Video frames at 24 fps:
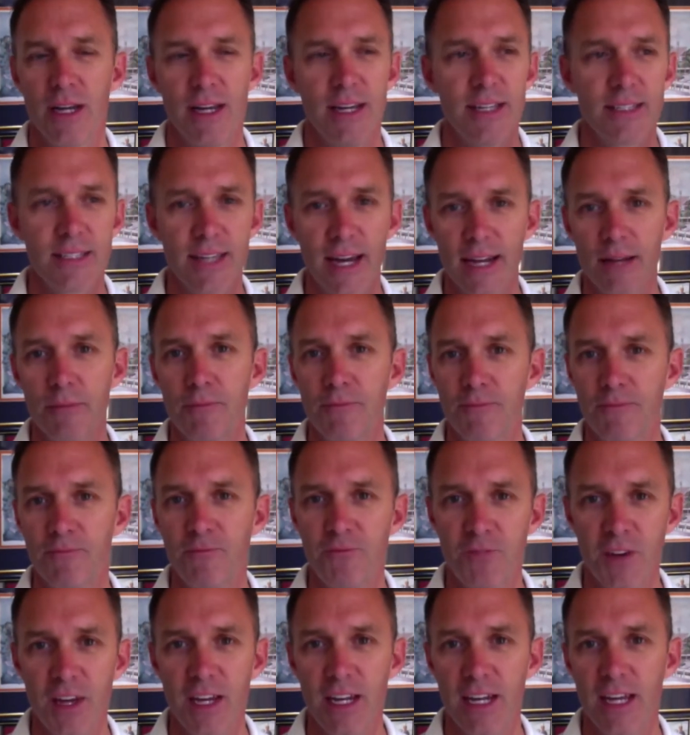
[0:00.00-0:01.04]
It's got to
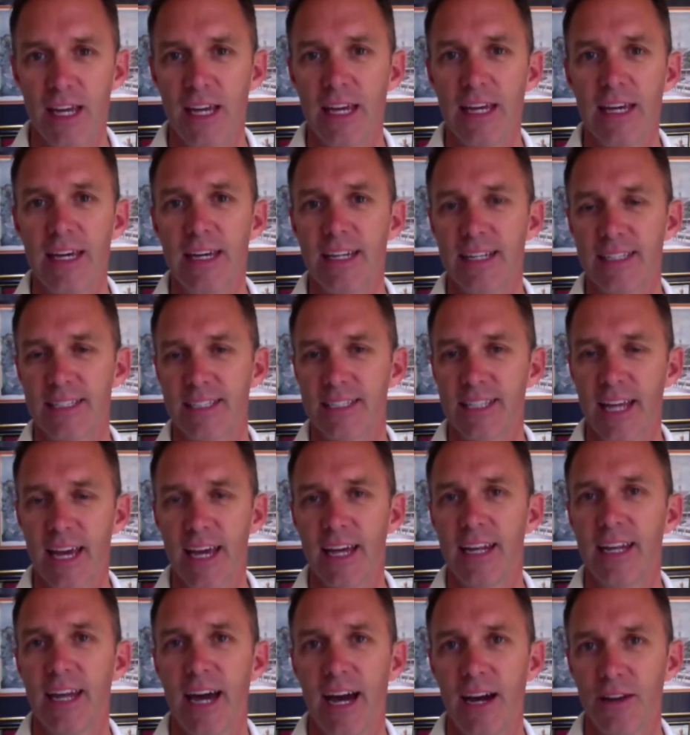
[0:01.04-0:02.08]
fit in and
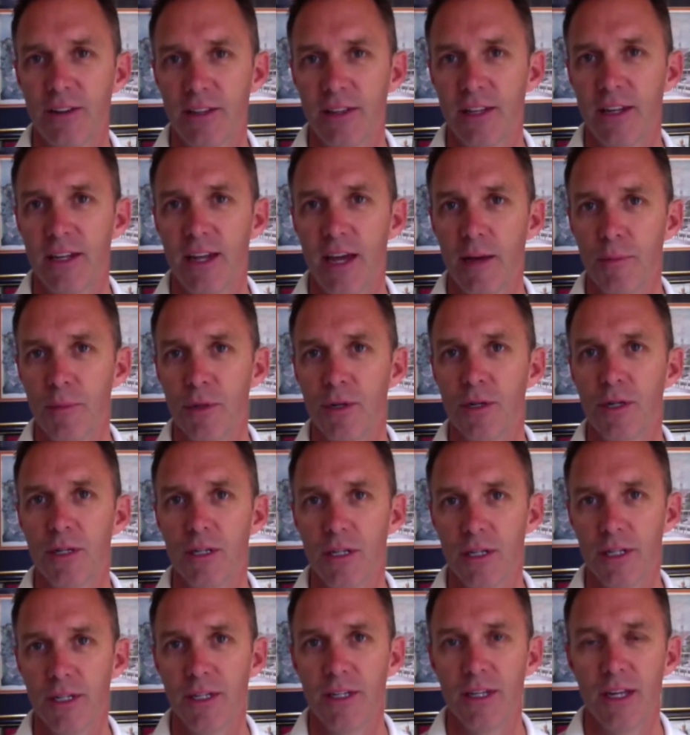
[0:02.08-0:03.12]
stand out in the
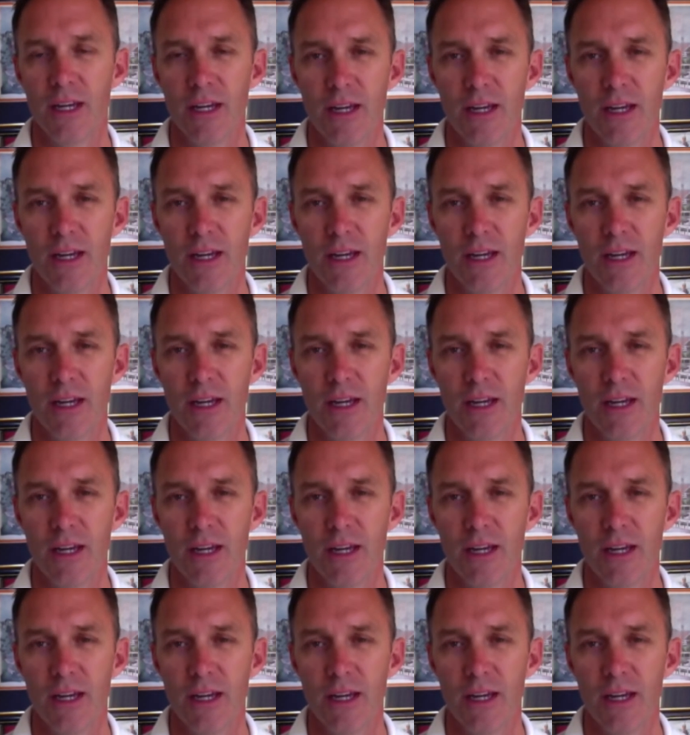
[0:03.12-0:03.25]
neighborhood.